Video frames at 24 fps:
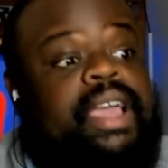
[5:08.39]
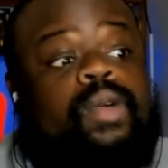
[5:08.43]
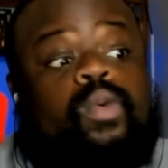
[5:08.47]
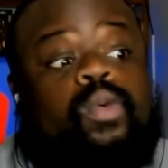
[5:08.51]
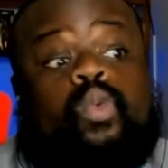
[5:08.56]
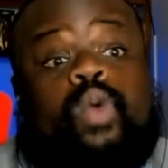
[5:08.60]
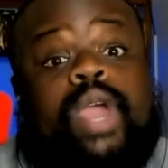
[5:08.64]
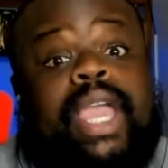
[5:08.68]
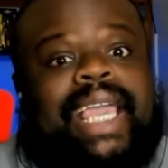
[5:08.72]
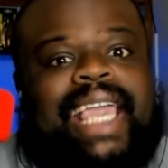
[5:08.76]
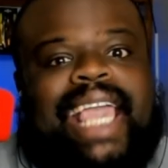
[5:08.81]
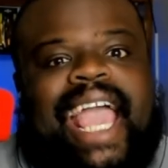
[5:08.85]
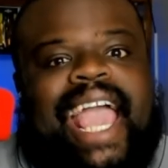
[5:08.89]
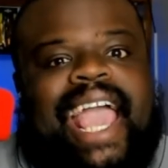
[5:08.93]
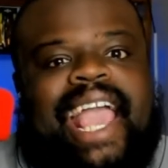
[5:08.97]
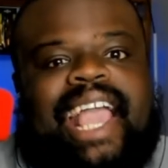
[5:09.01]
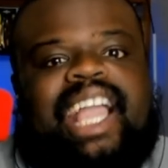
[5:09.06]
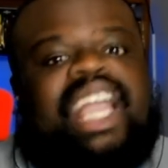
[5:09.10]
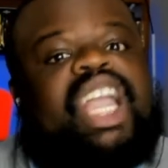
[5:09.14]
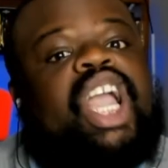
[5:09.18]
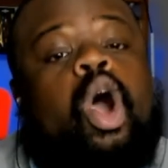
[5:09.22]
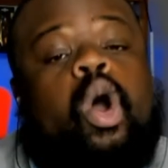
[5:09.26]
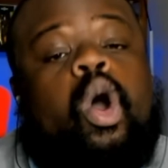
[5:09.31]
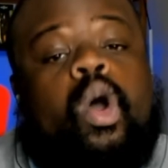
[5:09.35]
We
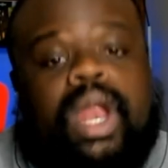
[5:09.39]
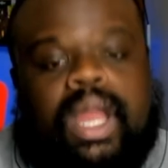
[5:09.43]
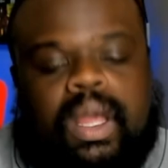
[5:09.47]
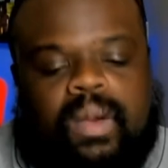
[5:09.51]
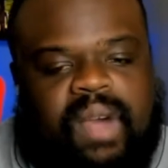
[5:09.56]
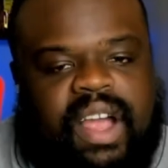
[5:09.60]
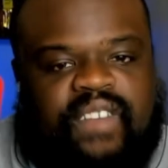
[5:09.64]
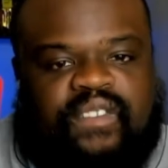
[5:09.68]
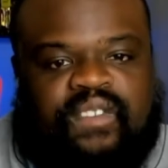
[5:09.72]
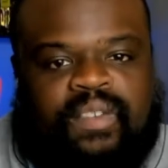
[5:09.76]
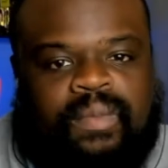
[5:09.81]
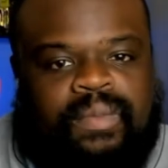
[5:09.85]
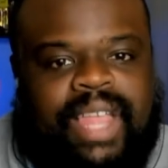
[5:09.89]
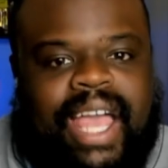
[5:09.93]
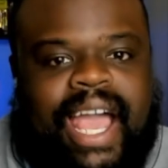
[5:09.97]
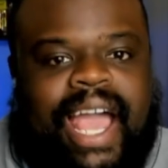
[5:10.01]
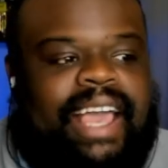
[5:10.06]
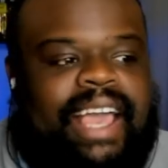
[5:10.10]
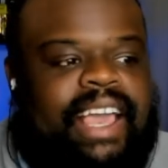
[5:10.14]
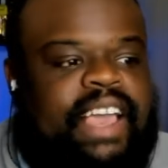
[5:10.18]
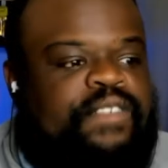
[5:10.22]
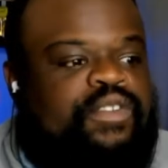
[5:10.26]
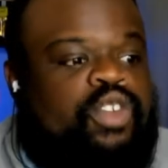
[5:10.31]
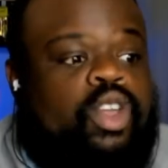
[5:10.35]
can't go anywhere from
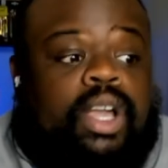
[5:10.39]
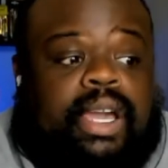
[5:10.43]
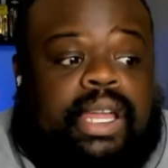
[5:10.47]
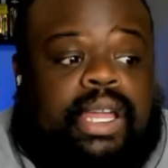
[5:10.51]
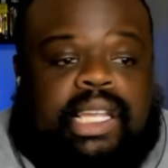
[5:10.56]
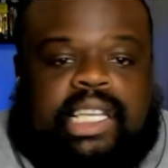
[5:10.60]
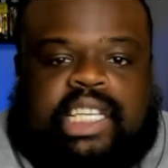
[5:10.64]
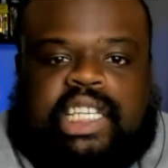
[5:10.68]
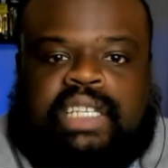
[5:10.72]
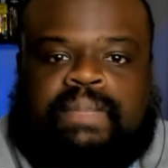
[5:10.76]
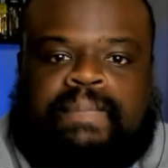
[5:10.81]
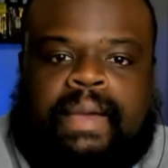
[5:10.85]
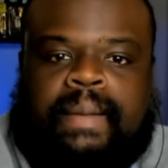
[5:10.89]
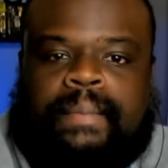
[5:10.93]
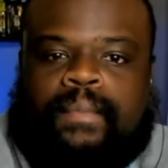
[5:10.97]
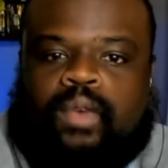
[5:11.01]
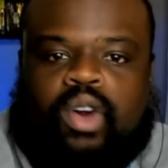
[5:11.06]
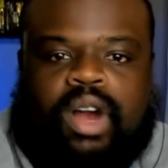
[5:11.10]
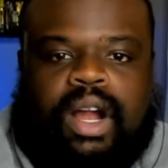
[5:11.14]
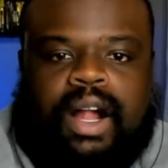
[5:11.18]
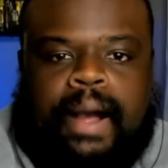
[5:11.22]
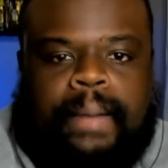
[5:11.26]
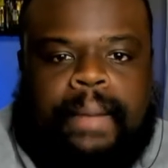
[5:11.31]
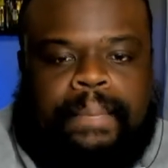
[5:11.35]
that. If you could have just been
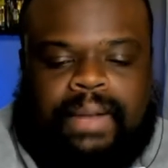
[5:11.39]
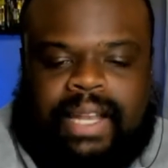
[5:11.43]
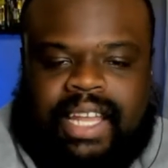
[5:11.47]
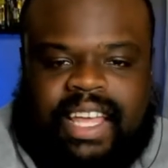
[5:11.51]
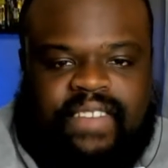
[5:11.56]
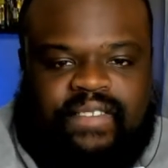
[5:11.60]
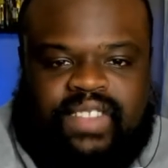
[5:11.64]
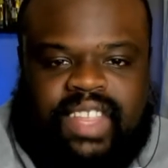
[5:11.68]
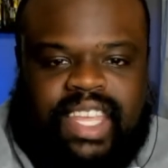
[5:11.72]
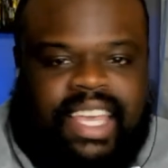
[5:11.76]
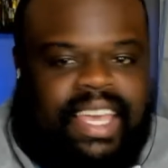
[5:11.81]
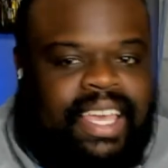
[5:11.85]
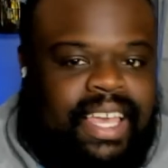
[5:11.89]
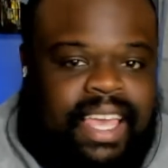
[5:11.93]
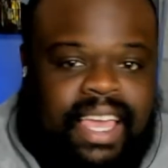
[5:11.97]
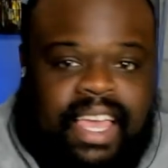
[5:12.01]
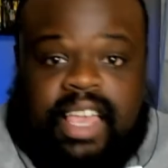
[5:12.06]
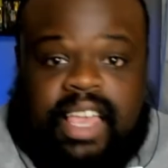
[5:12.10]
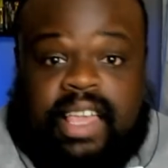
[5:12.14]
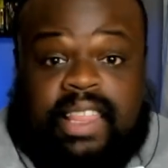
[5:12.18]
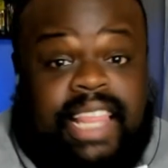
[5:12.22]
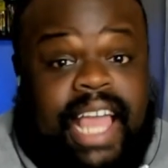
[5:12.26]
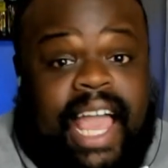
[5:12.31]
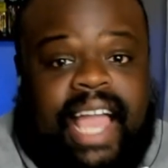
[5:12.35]
more uplifting,
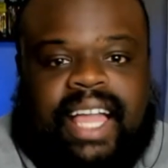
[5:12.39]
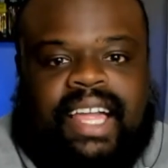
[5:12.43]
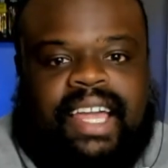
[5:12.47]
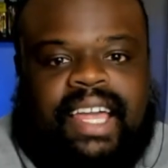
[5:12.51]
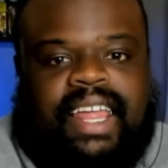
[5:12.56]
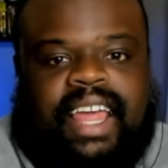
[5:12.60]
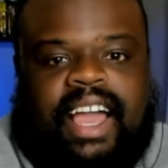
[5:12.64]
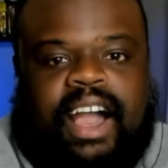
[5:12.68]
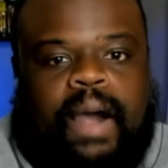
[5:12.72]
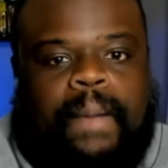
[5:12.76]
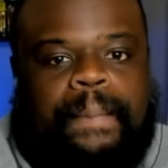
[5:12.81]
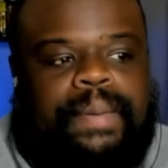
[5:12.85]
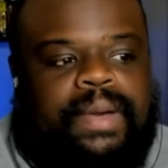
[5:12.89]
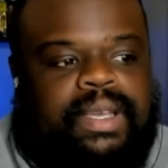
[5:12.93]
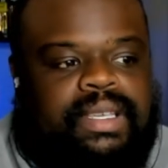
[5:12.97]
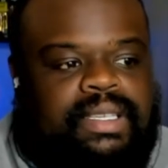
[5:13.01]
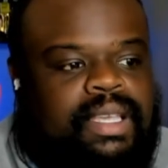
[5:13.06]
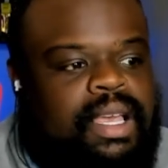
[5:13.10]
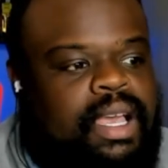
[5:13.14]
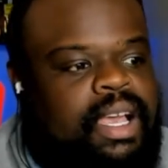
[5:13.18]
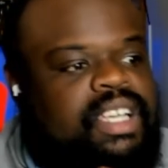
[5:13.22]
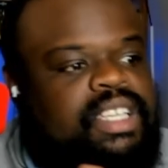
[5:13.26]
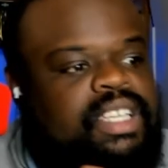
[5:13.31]
that could help us.